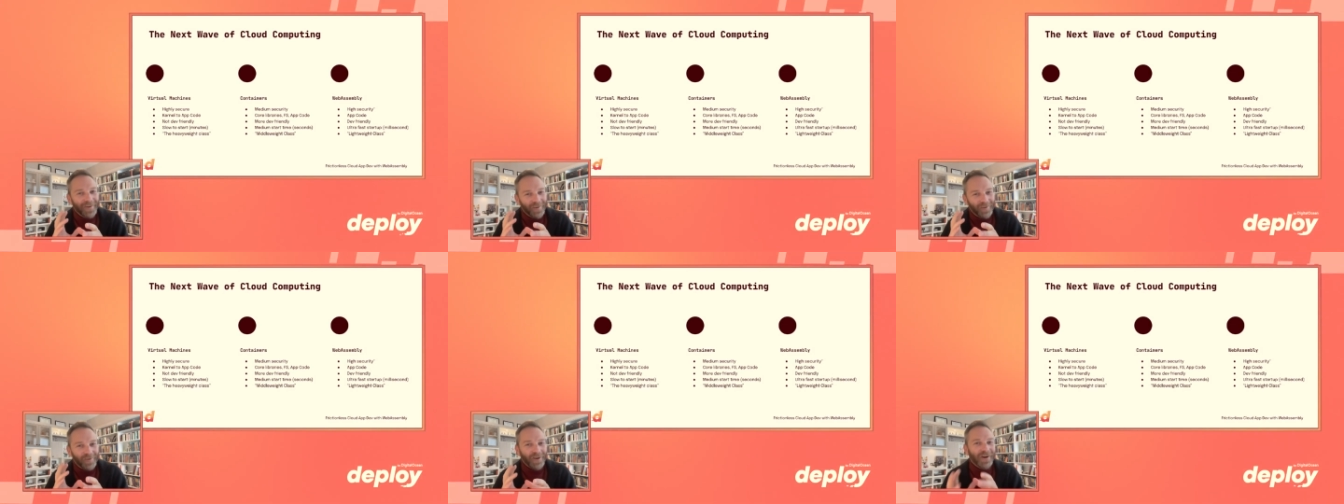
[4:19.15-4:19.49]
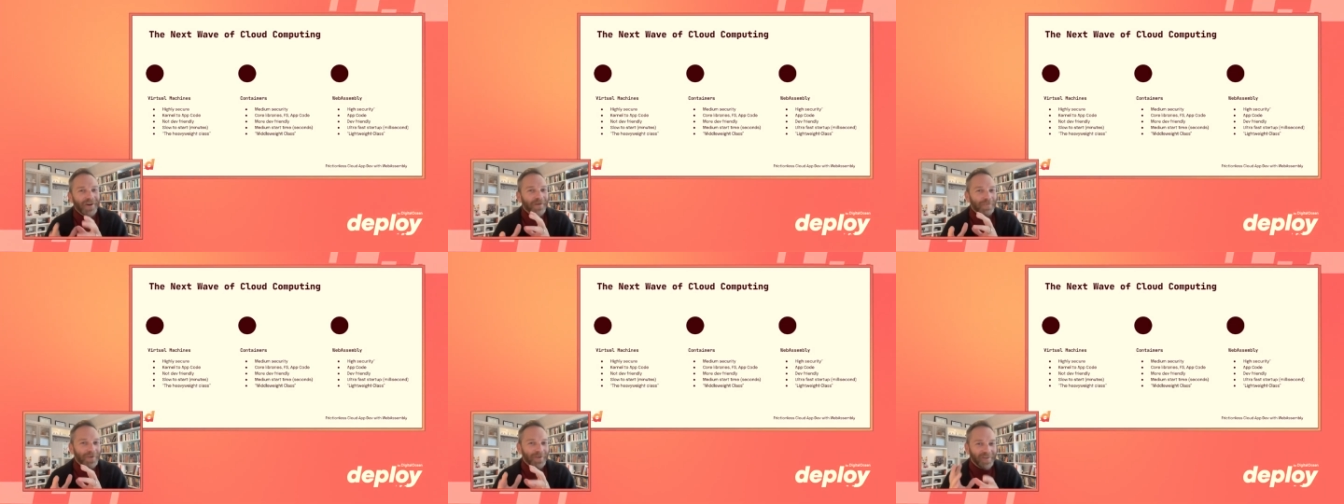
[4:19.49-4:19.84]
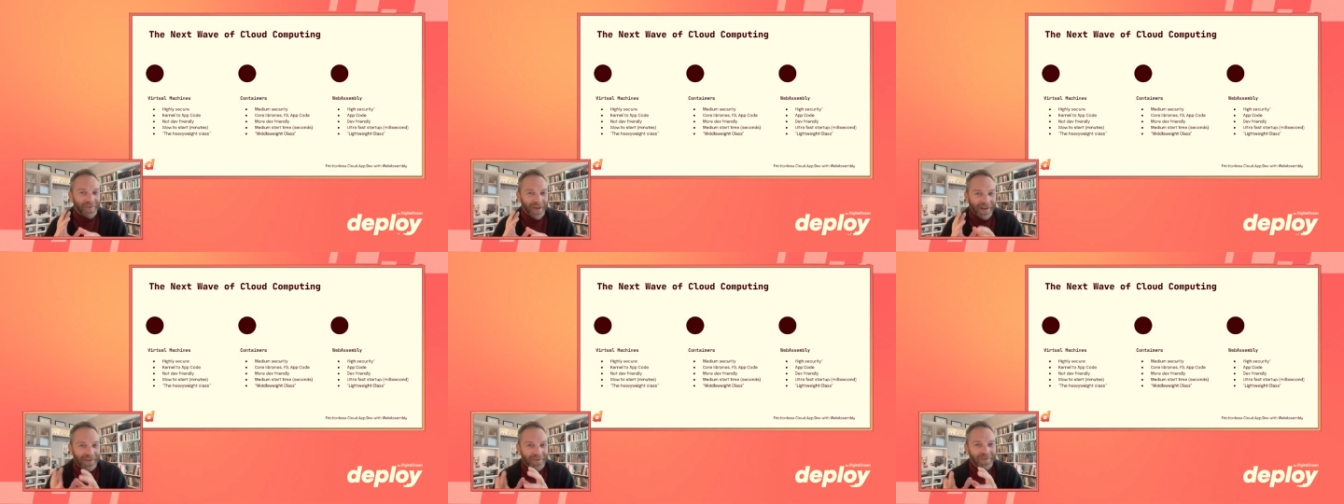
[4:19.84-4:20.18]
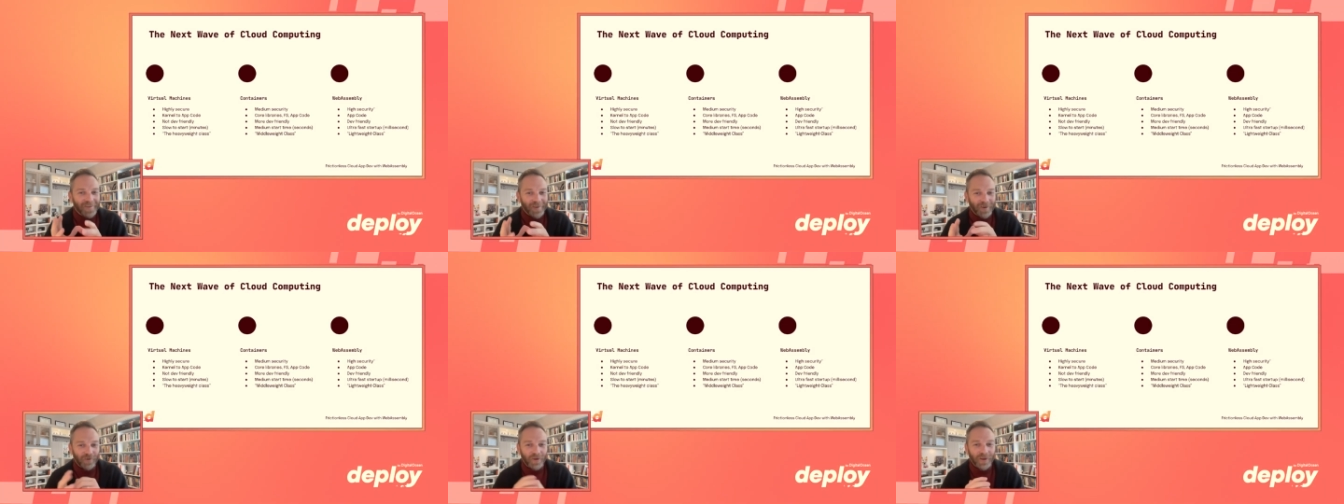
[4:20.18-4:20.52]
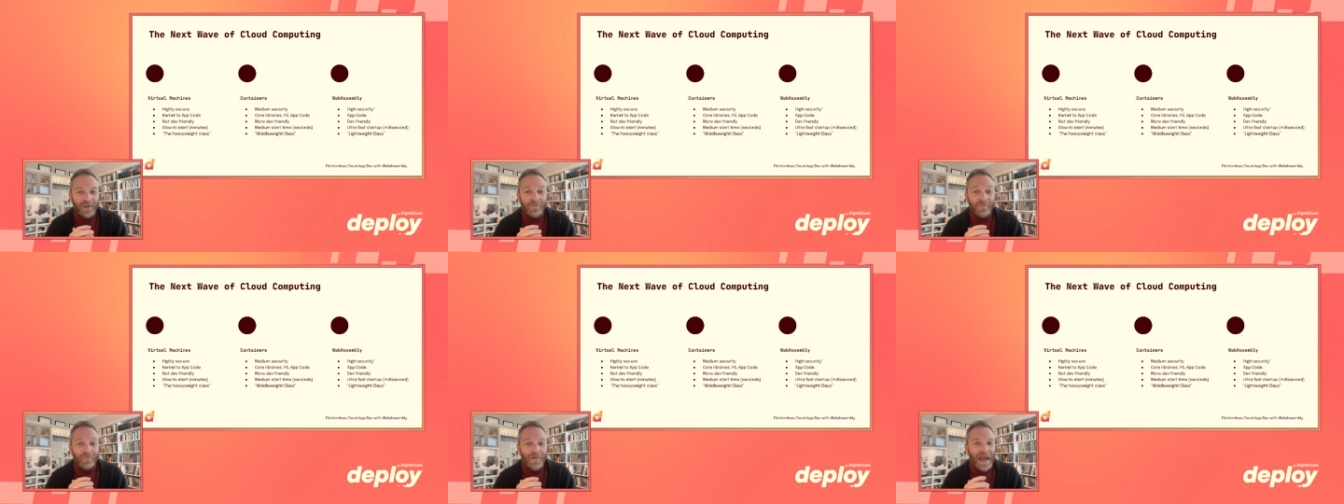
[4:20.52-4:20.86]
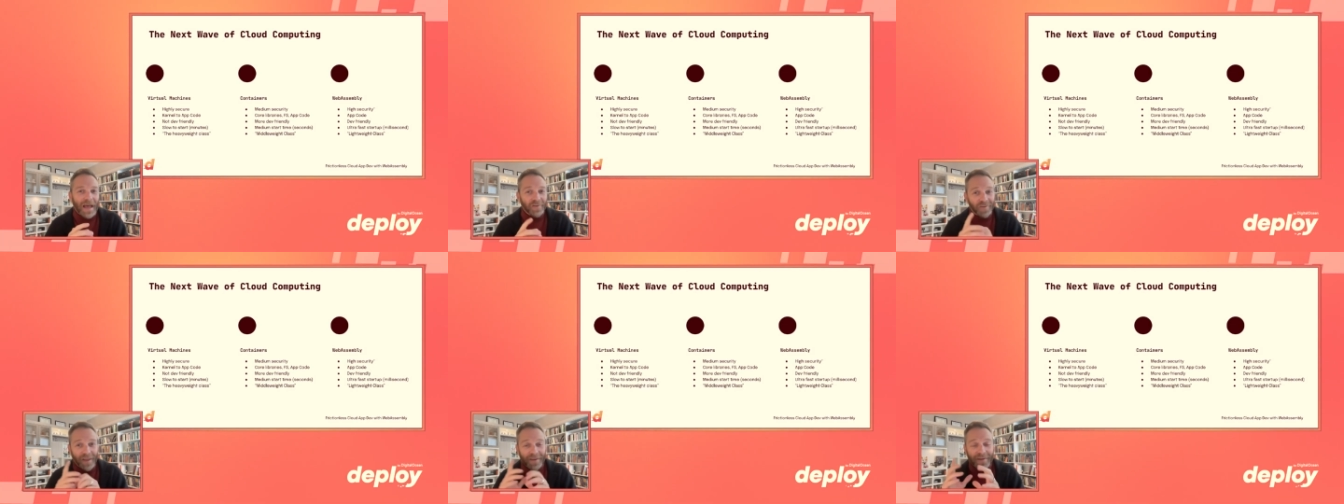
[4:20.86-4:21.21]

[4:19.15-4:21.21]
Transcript: startup in seconds isn't really fast.